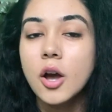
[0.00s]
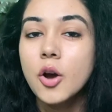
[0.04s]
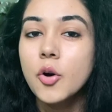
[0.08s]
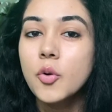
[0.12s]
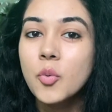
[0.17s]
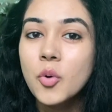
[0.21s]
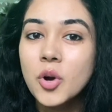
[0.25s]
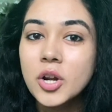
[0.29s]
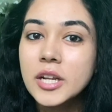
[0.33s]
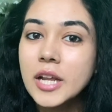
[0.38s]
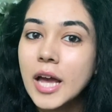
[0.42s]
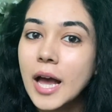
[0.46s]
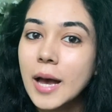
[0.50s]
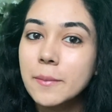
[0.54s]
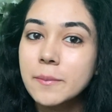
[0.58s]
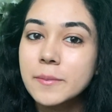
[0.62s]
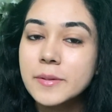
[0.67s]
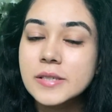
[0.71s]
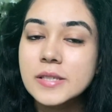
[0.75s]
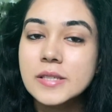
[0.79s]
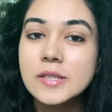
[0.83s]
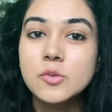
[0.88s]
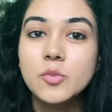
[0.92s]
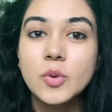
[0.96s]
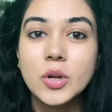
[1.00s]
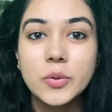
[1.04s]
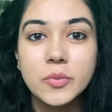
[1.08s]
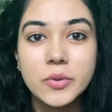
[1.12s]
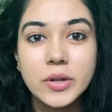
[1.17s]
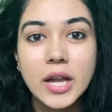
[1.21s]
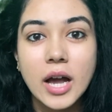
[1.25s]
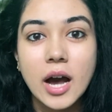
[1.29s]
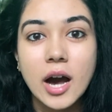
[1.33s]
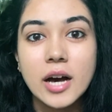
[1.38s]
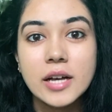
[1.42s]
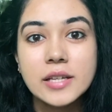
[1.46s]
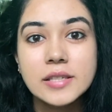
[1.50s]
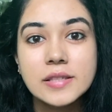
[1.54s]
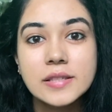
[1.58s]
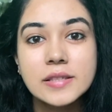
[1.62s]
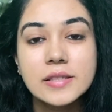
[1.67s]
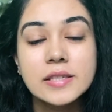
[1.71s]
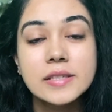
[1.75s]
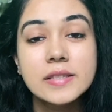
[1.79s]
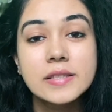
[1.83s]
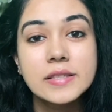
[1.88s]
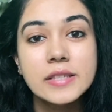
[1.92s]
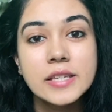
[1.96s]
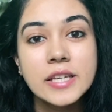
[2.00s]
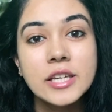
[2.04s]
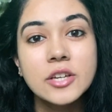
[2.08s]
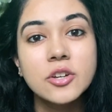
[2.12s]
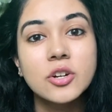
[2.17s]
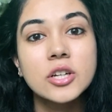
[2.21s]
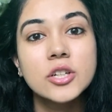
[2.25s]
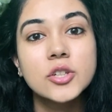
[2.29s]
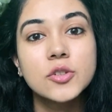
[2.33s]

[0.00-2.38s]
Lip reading: What happens when we ask the secret